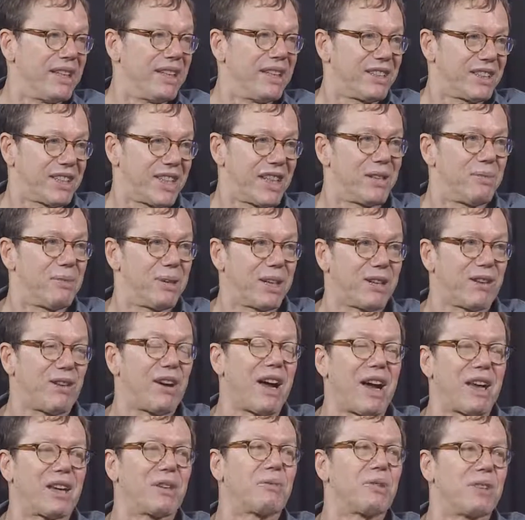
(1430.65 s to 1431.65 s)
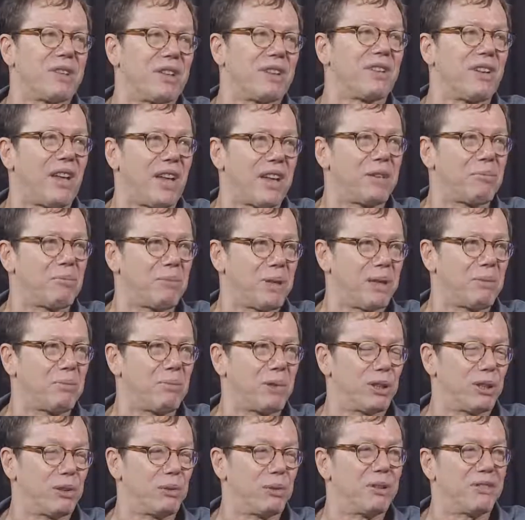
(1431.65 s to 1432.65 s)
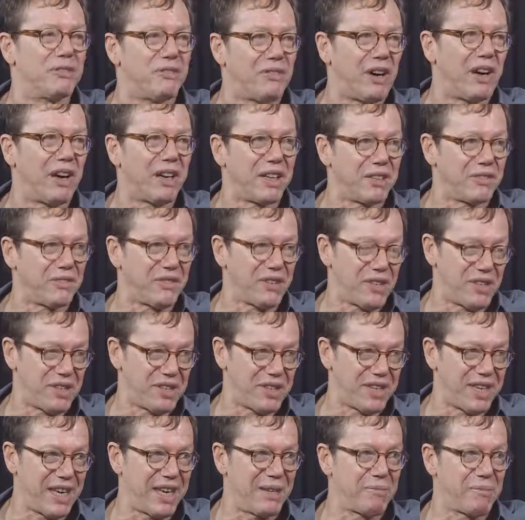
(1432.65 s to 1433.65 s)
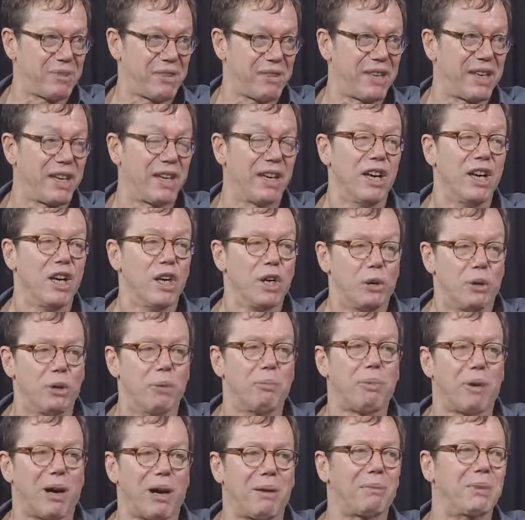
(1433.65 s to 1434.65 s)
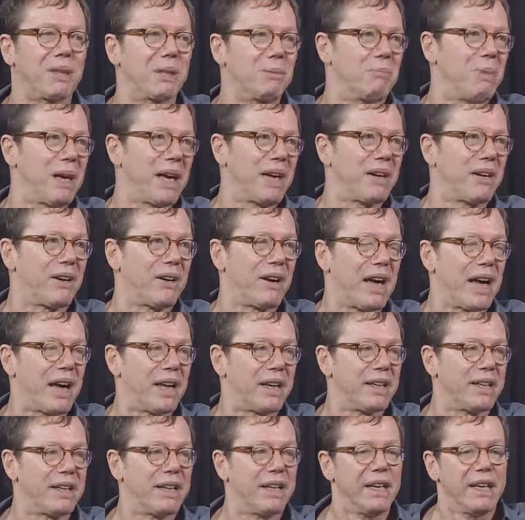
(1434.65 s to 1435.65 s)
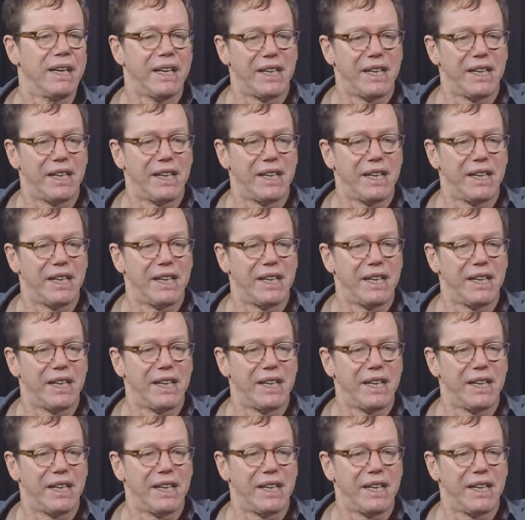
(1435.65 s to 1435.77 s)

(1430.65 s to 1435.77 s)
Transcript: It's going to be crowded with a lot of people who are vying for the same thing, who are probably better at it.